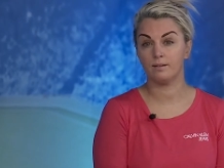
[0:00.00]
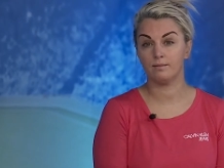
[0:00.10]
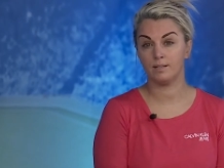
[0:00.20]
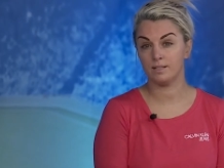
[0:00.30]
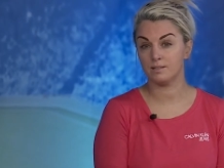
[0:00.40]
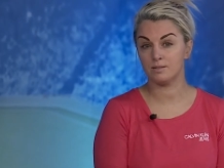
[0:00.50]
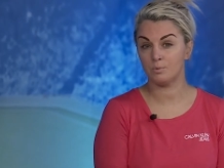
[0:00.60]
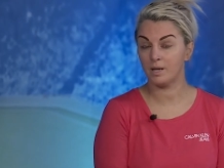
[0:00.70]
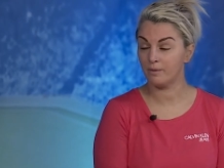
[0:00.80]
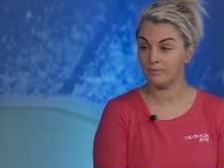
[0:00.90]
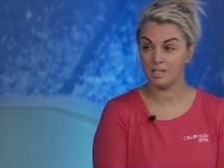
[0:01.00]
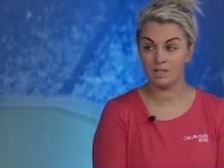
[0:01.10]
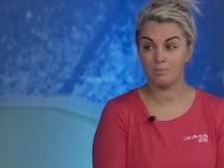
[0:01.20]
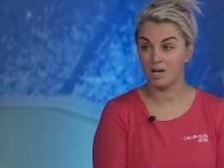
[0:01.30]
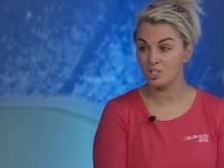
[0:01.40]
that's why I'm
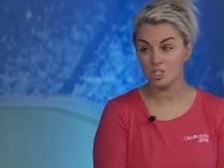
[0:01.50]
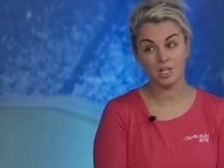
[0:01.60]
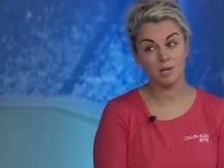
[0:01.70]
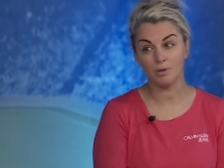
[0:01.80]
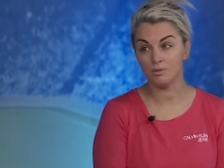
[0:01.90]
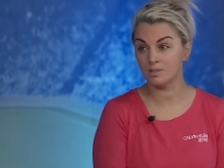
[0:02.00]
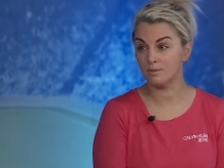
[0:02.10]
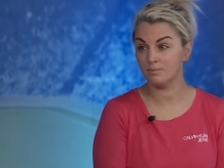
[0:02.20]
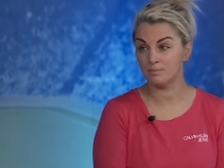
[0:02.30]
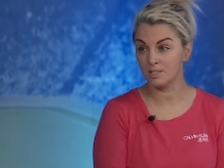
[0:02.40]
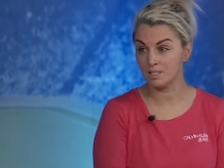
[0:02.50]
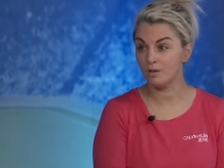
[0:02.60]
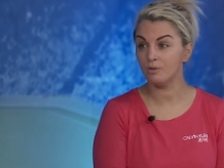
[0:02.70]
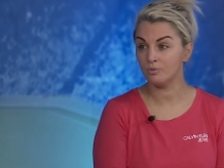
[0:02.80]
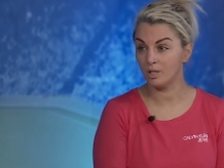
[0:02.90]
very passionate about it
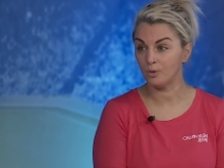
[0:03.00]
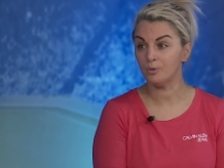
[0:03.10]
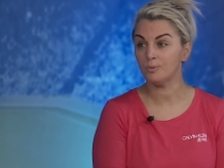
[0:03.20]
myself now.